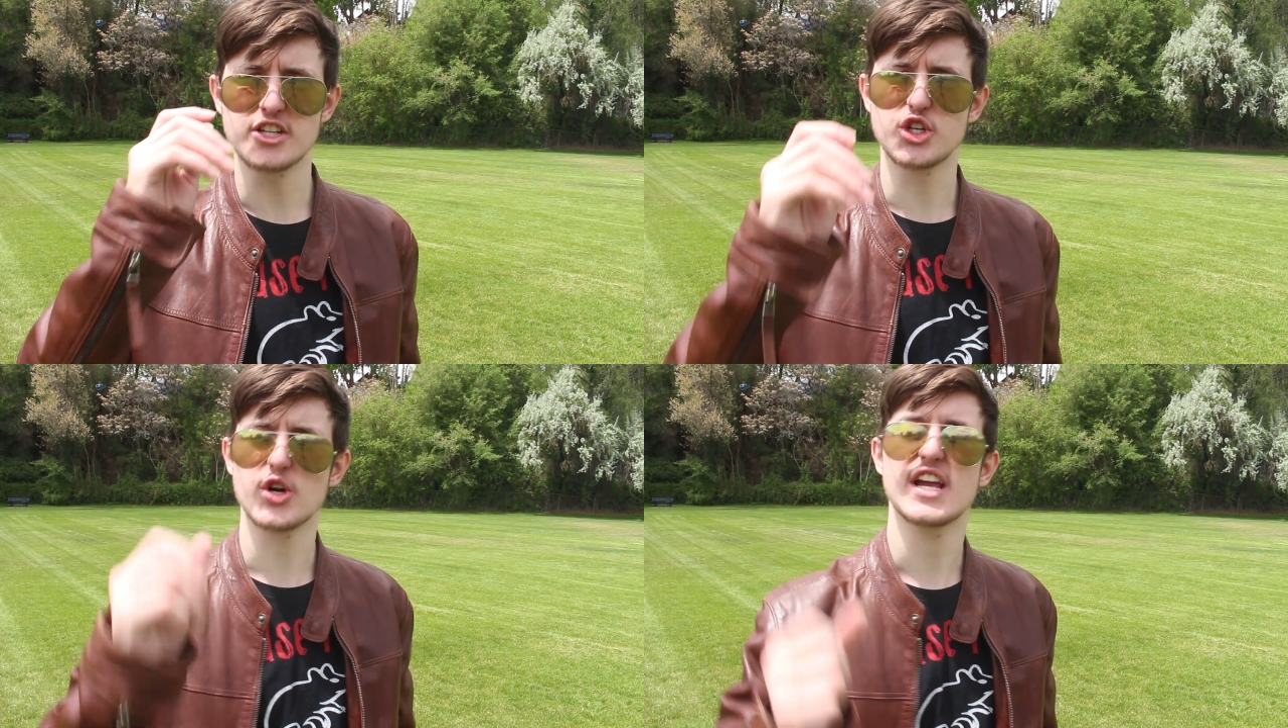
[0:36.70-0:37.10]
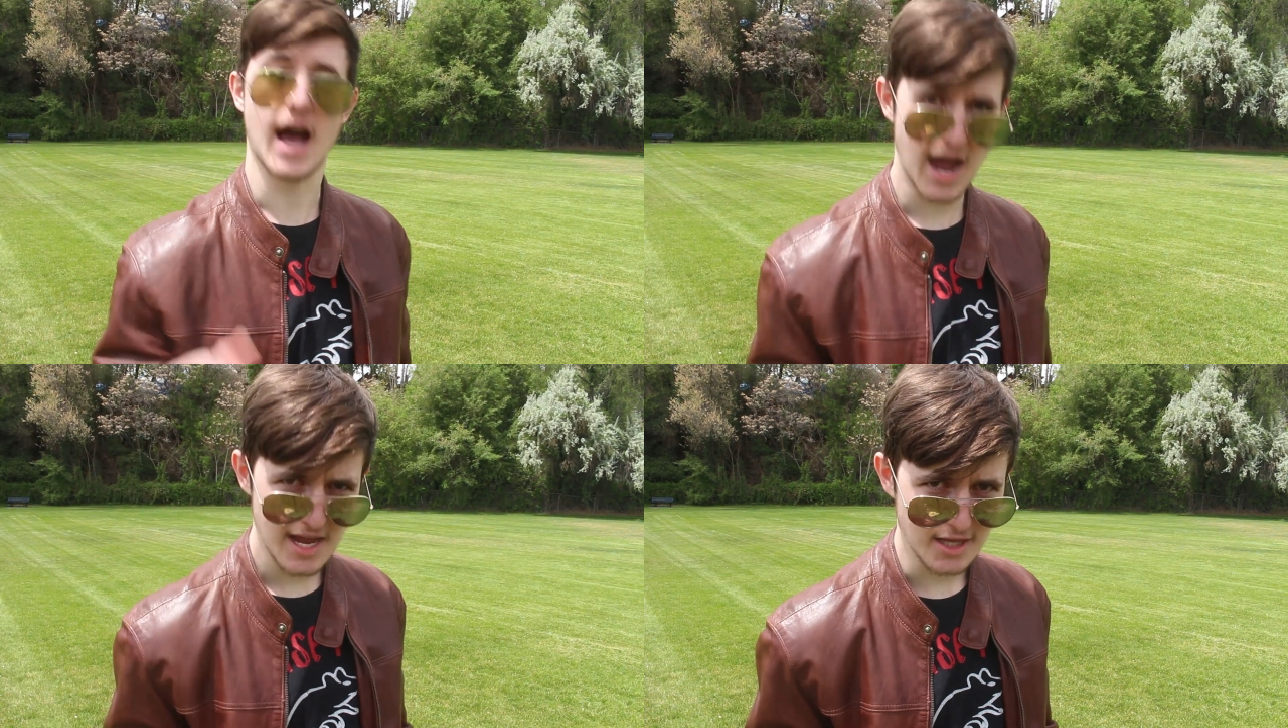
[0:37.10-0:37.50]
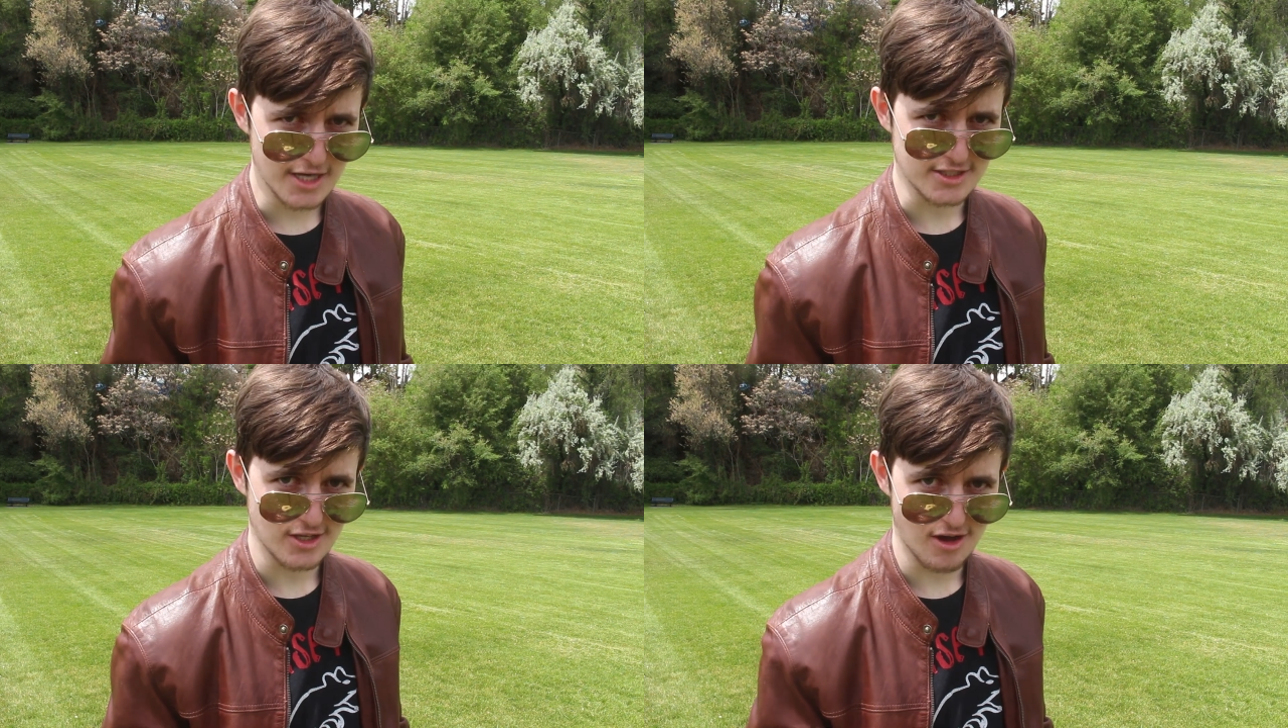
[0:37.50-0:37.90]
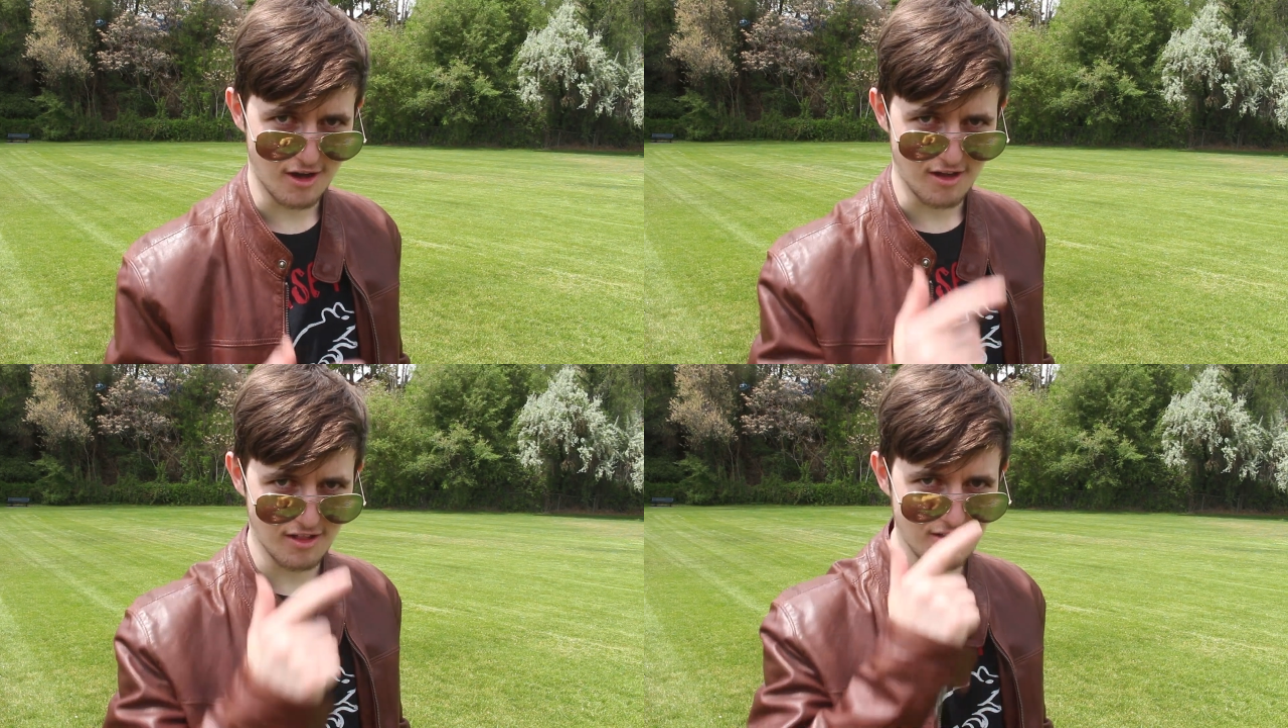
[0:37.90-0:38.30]
a journey I like to
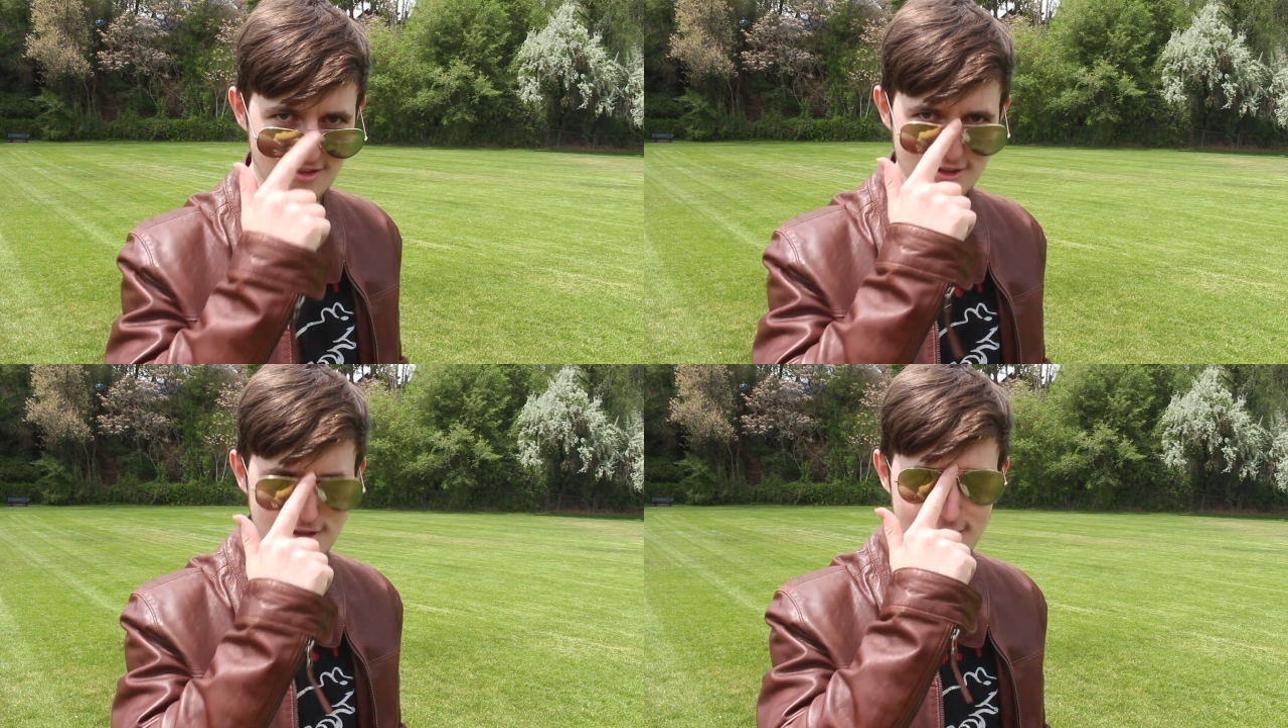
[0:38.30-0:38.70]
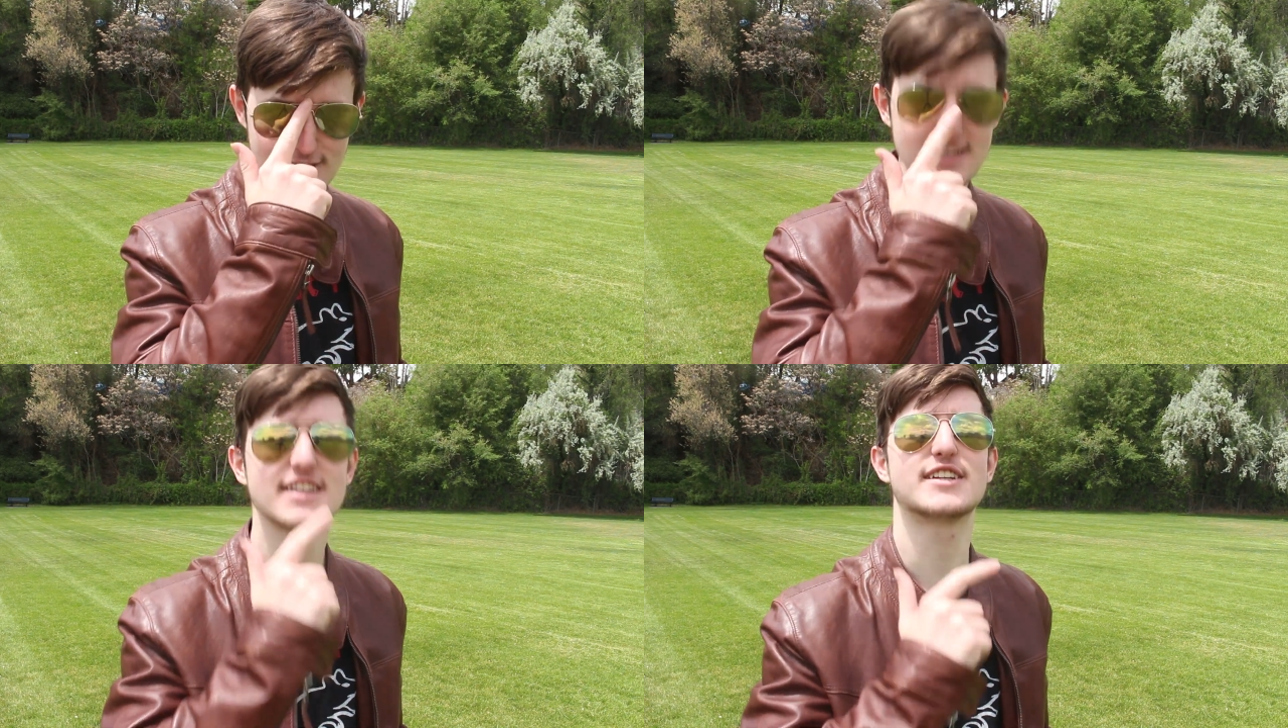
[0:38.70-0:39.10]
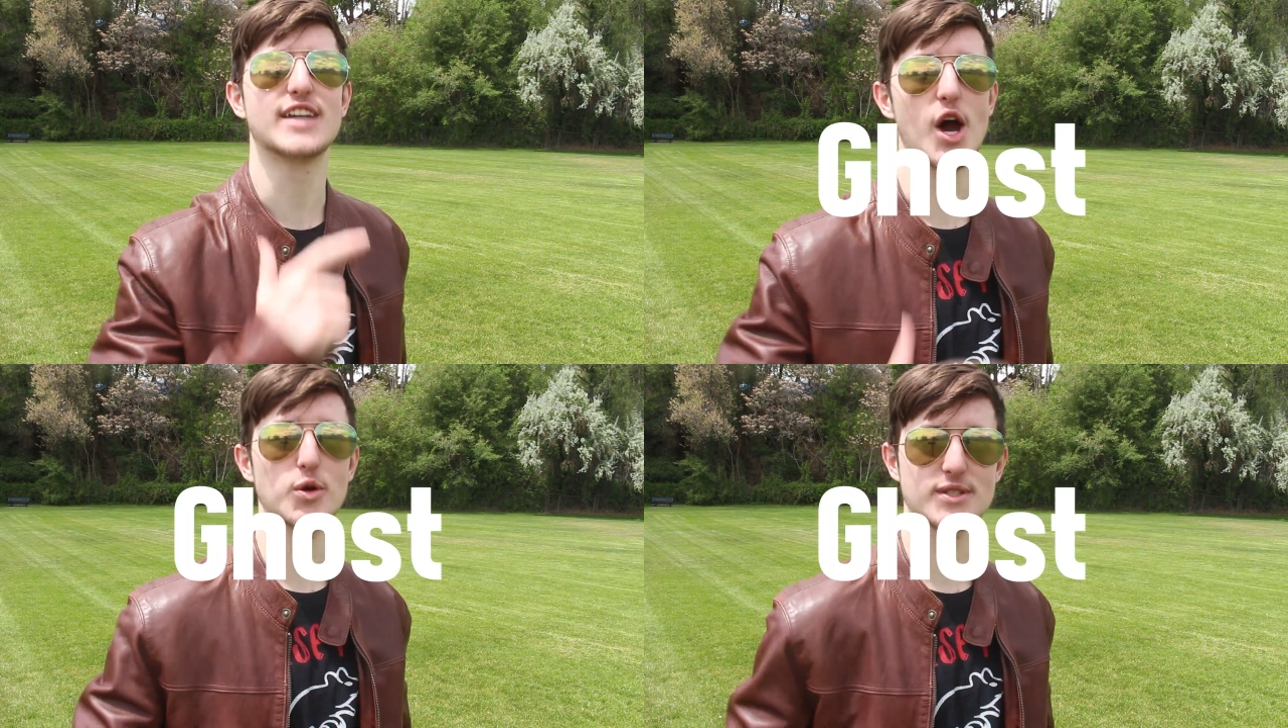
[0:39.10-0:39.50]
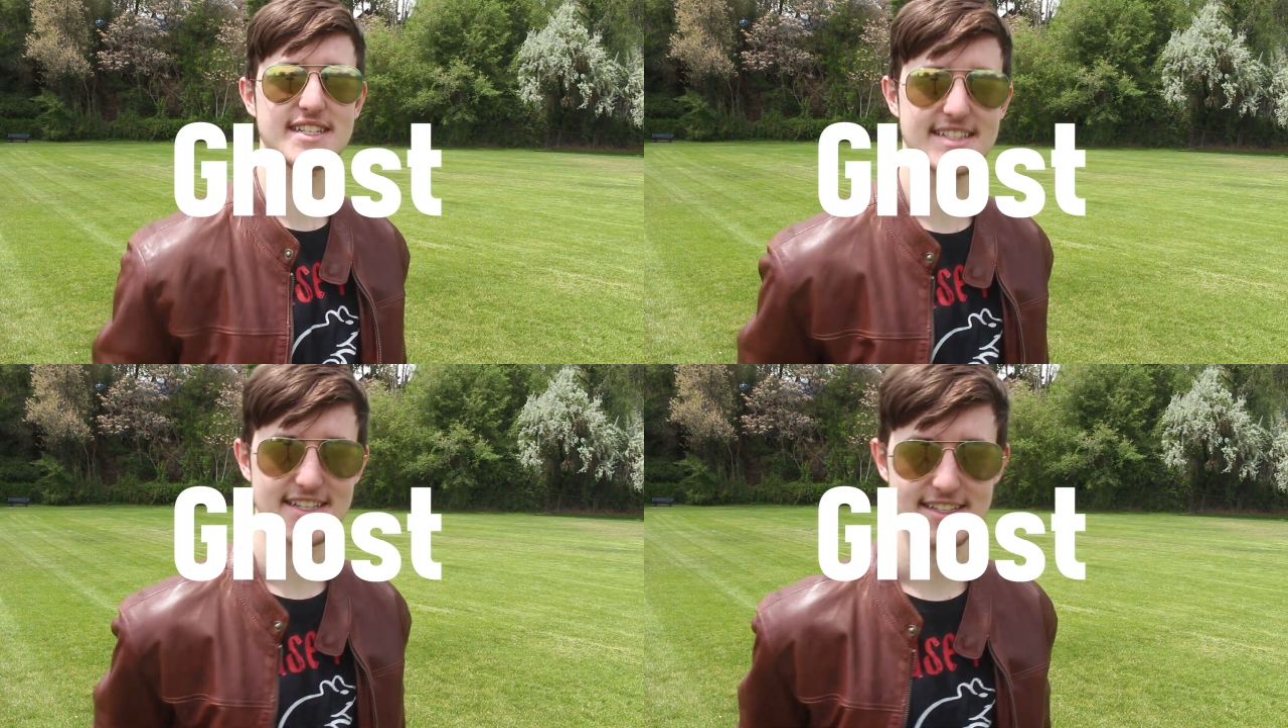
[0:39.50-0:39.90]
call Ghost.